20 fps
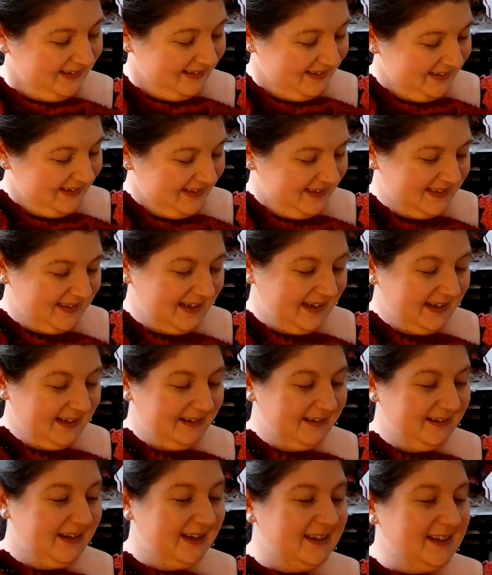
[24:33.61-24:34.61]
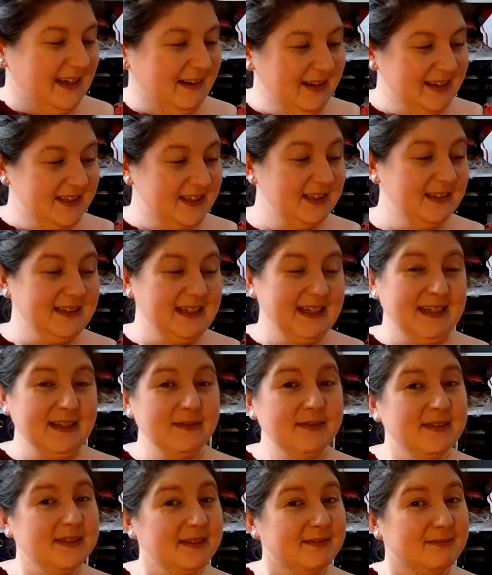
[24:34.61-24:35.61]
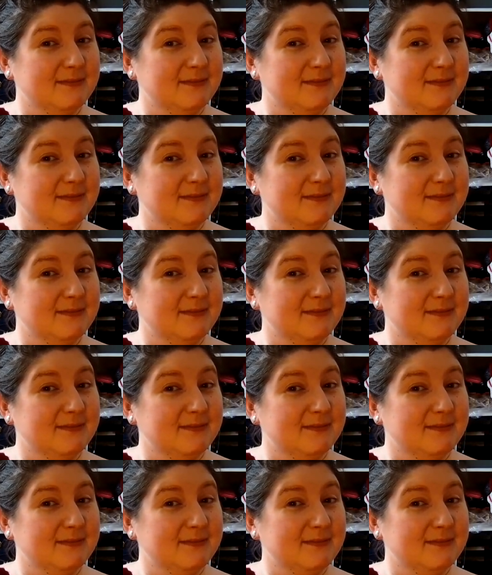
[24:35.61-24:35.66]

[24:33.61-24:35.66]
So it now has two sleeves.